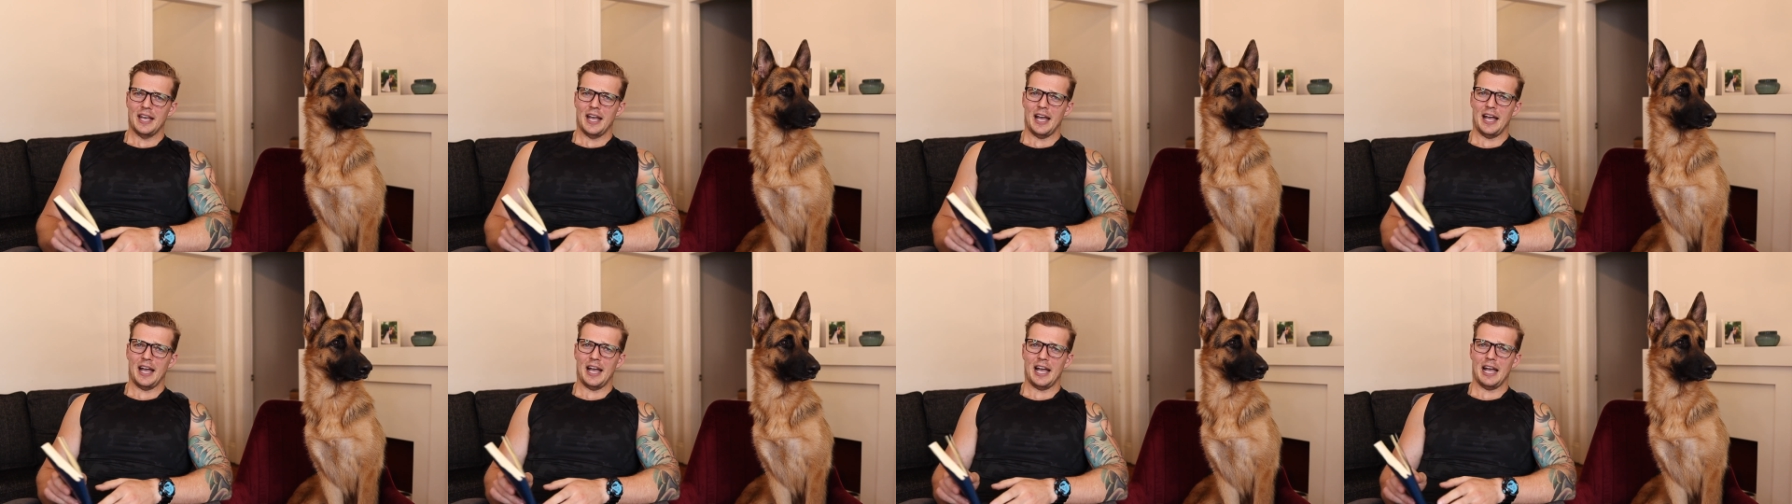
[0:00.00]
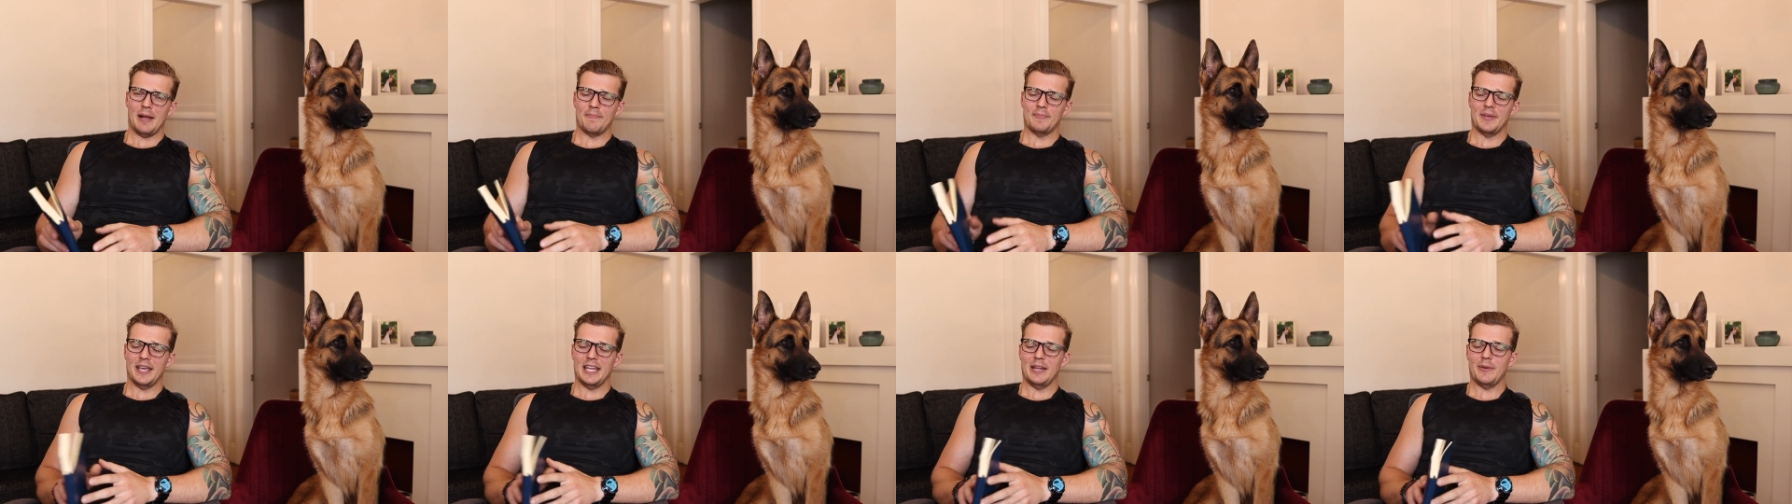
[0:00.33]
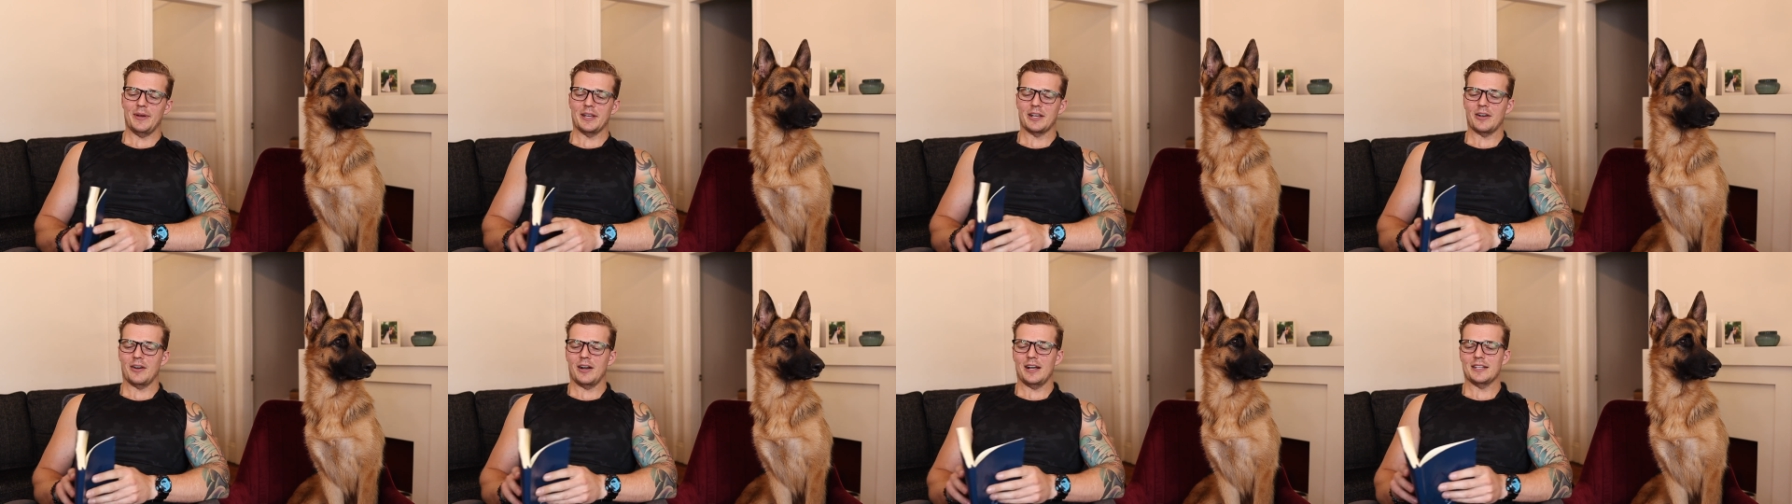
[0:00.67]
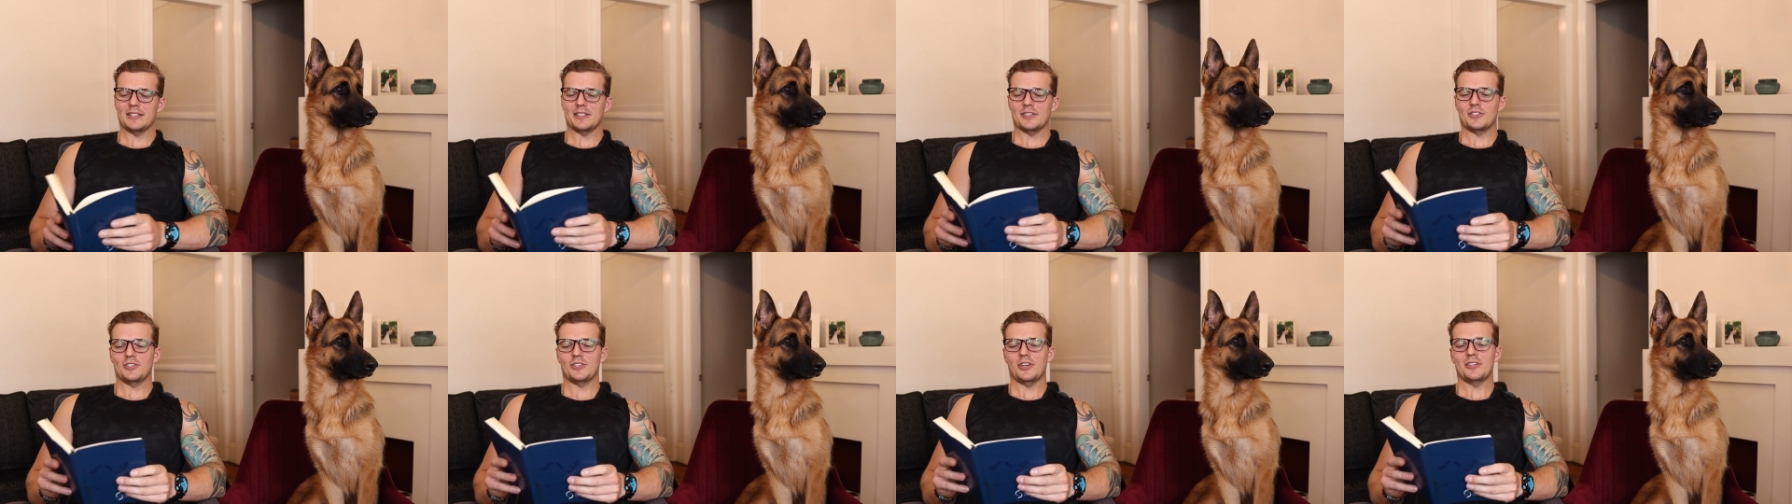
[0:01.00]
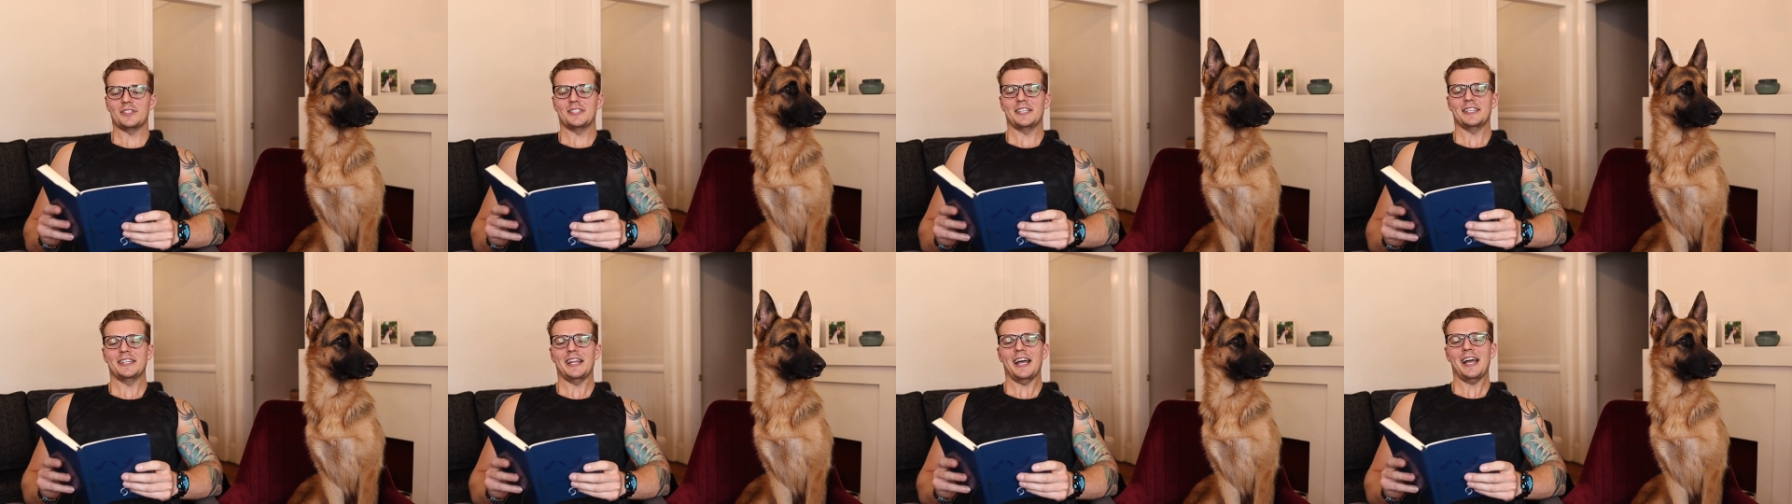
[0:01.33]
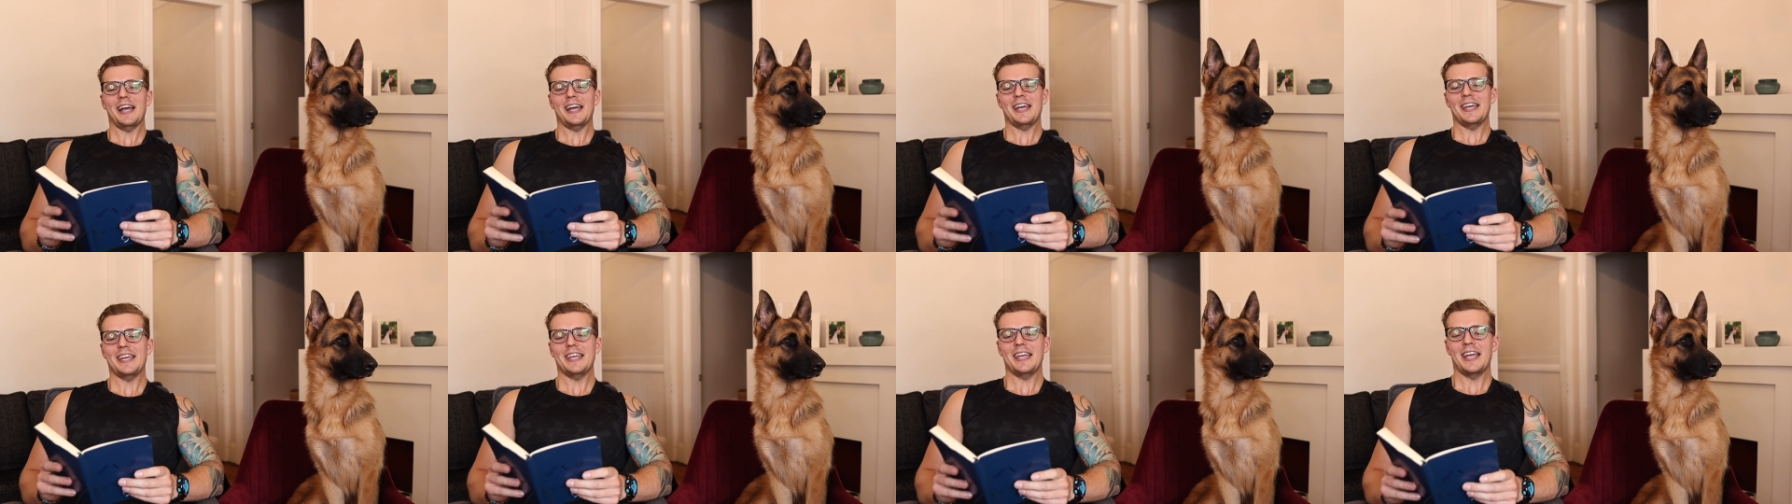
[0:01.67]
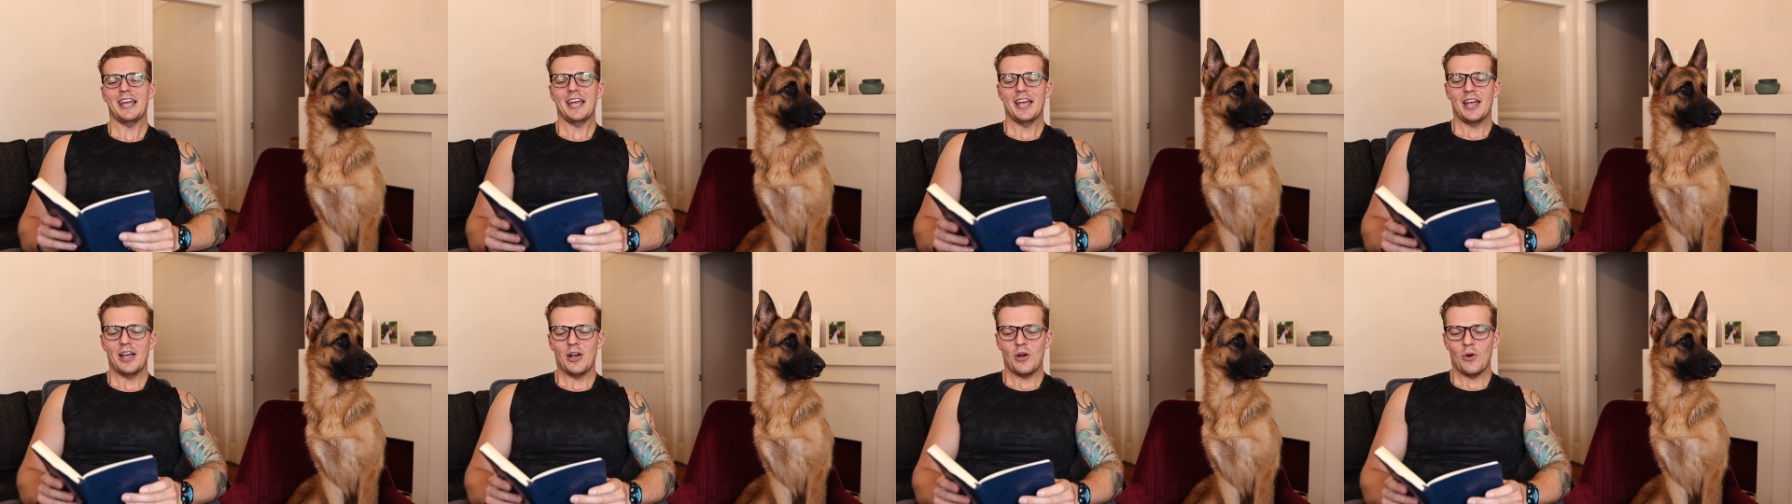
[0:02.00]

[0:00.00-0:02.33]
Anyway guys, so today